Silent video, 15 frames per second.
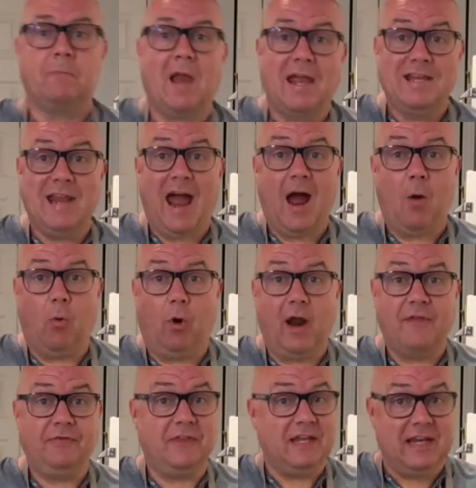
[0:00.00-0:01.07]
Now we're
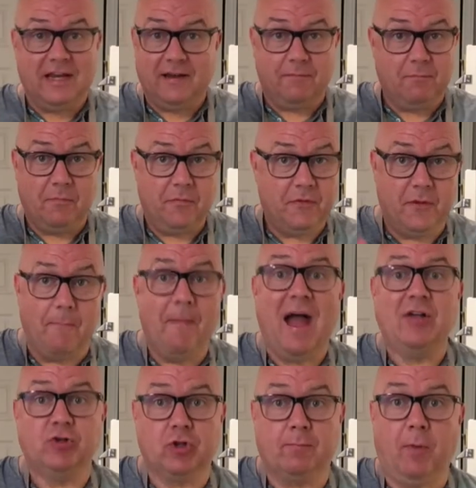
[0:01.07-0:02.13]
at the
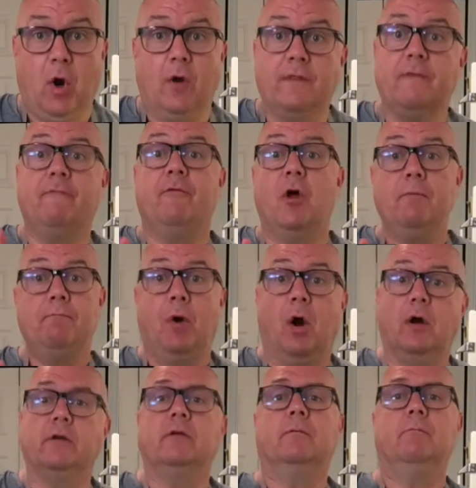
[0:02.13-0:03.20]
magic part, the fun
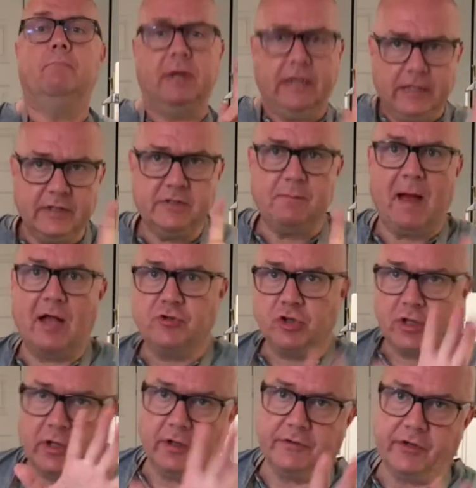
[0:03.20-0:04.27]
part. But it is
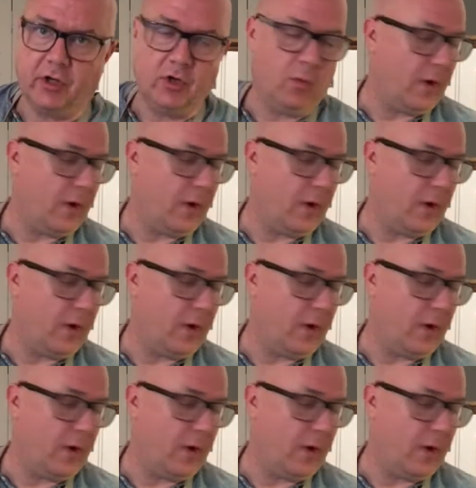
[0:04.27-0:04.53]
magic, and I'll tell you